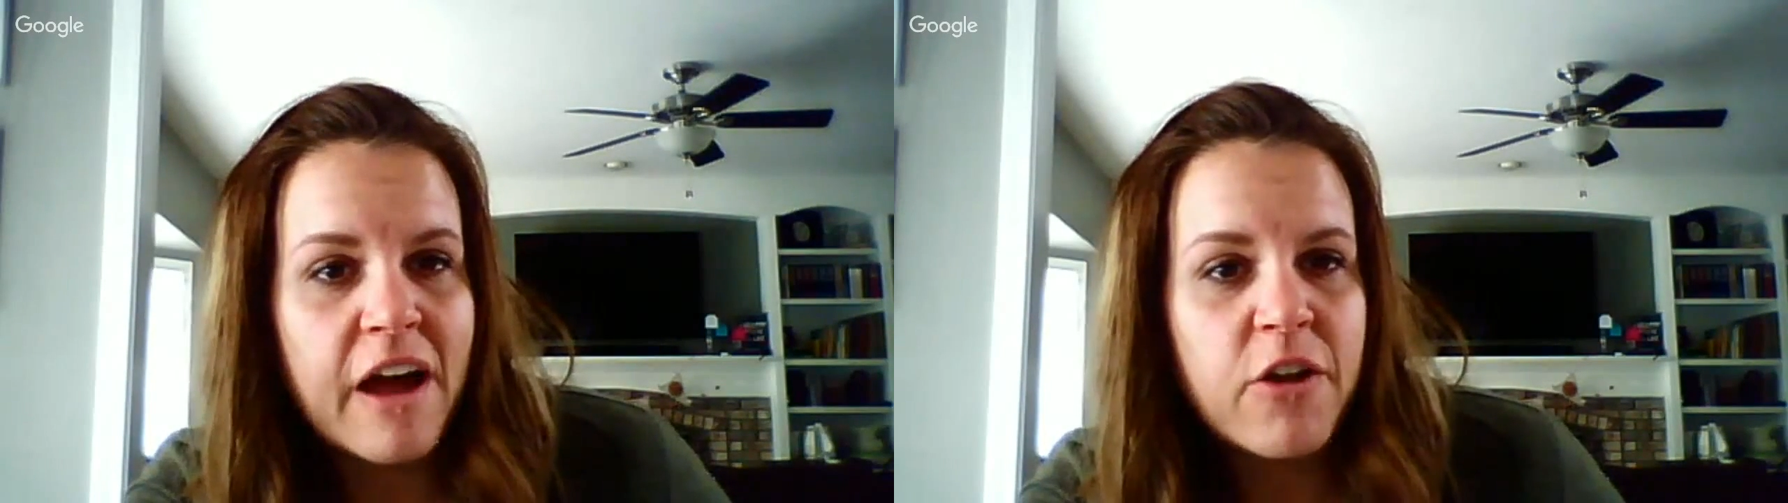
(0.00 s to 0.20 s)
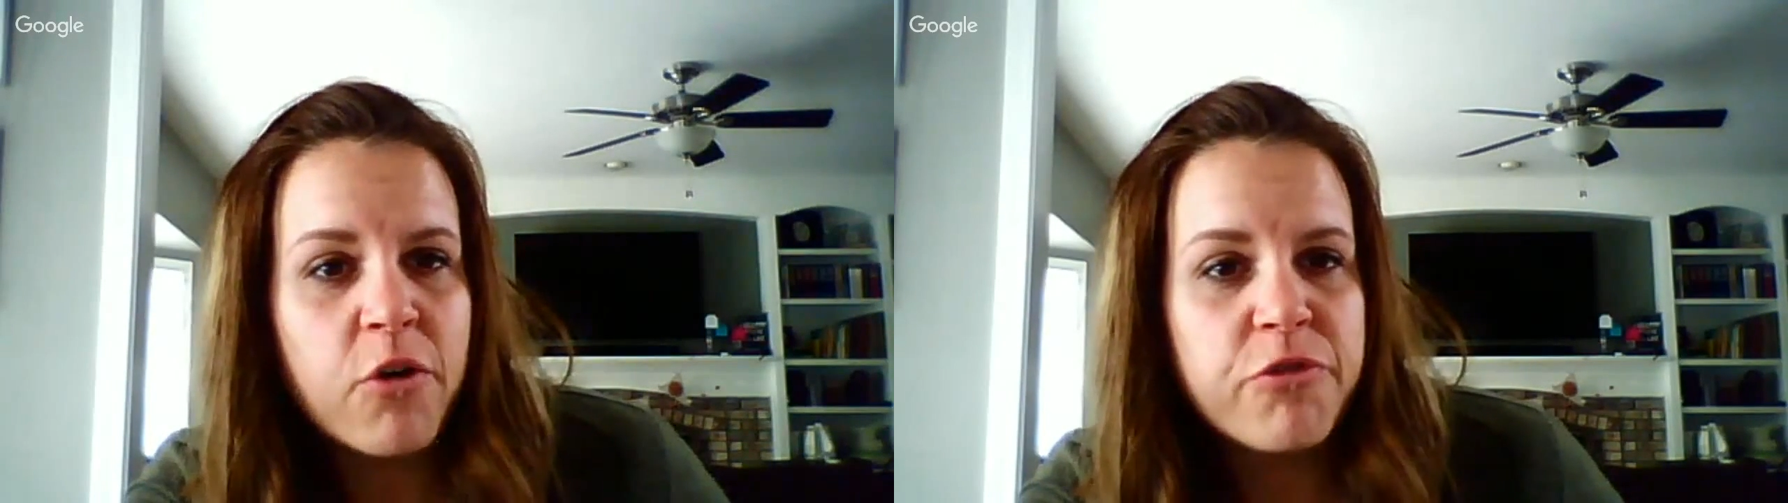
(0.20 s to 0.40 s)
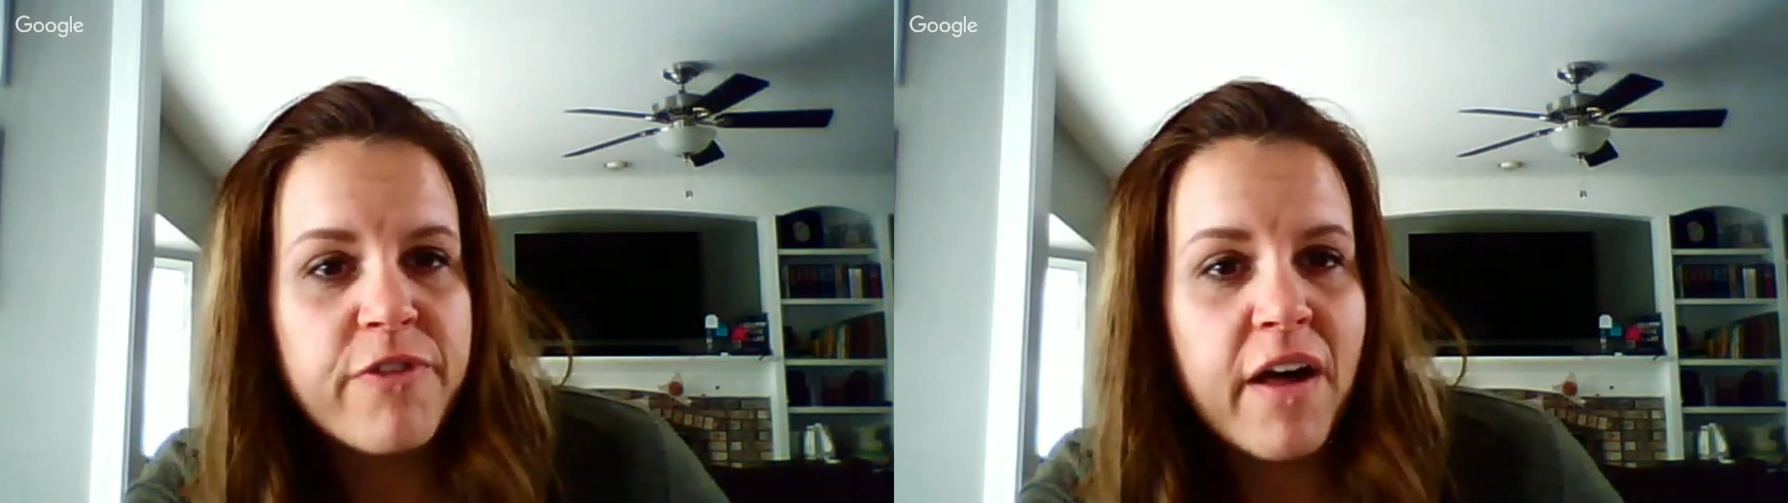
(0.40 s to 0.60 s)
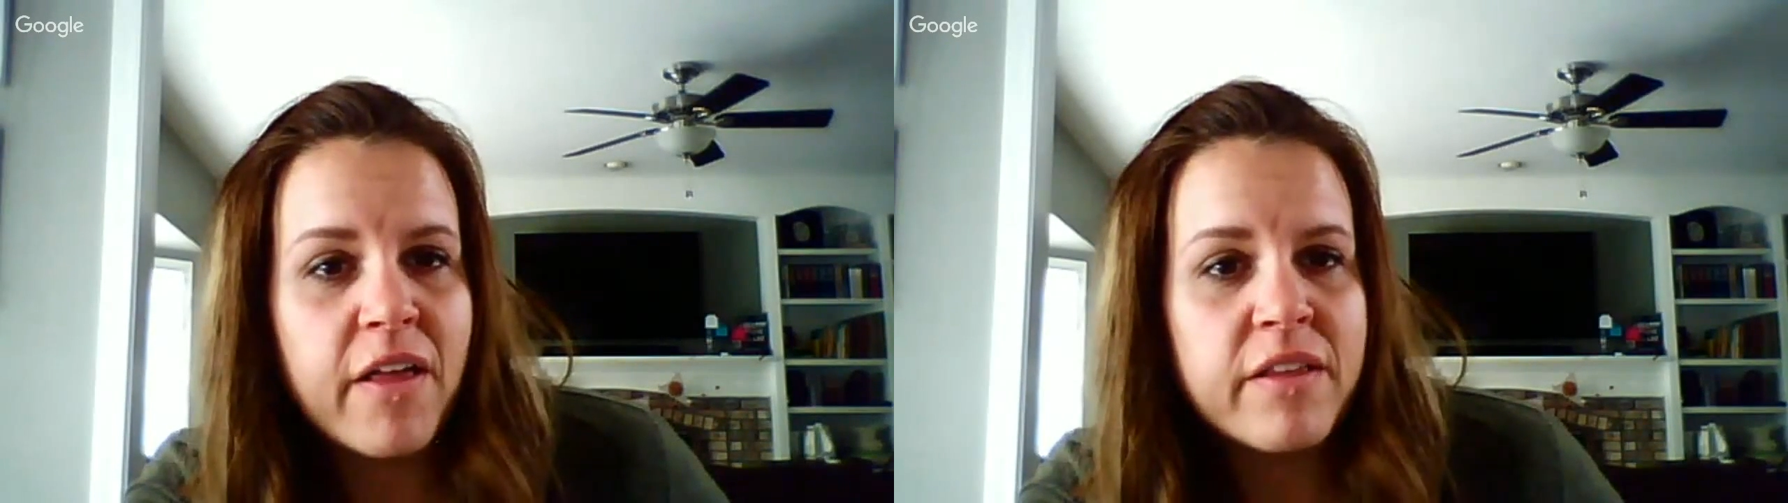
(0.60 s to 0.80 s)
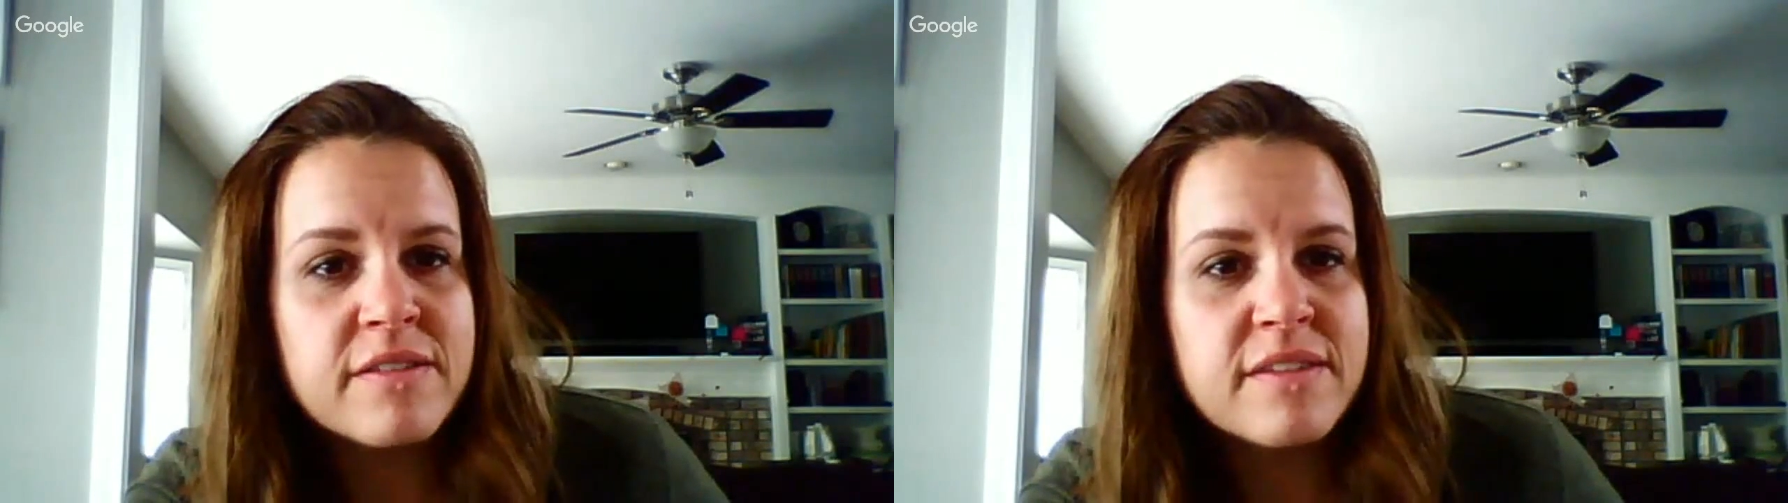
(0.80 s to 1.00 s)
Idaho
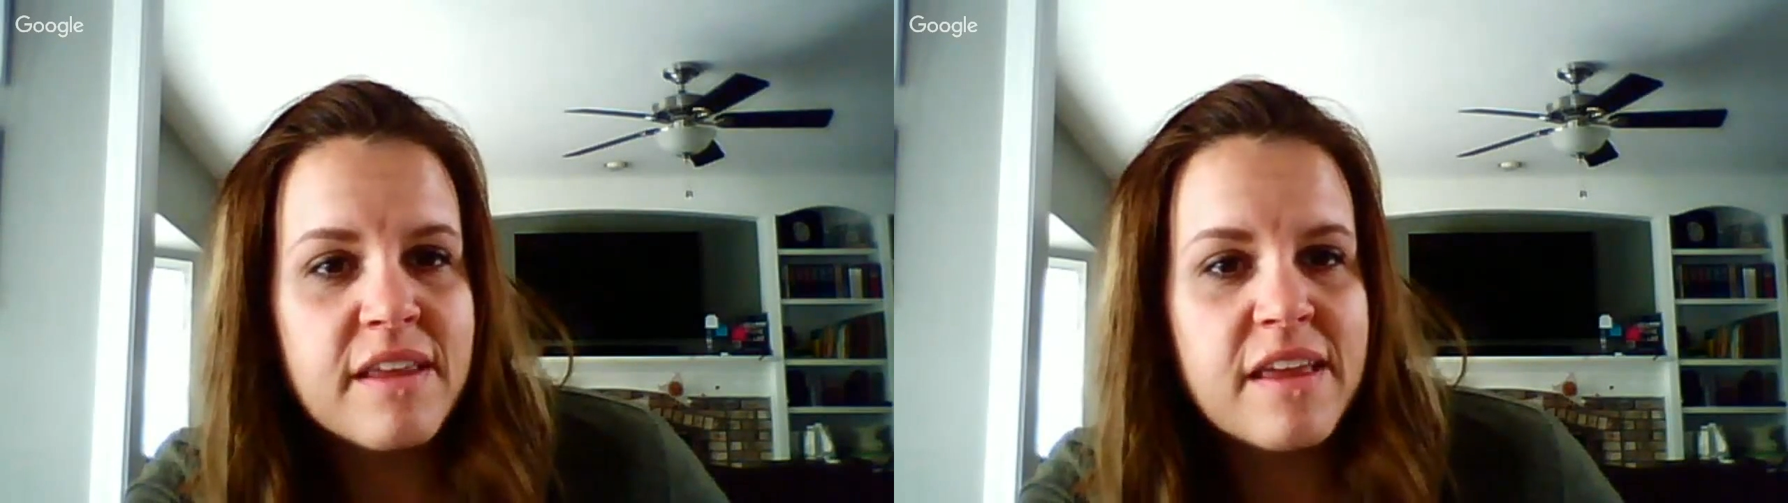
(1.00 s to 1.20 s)
Falls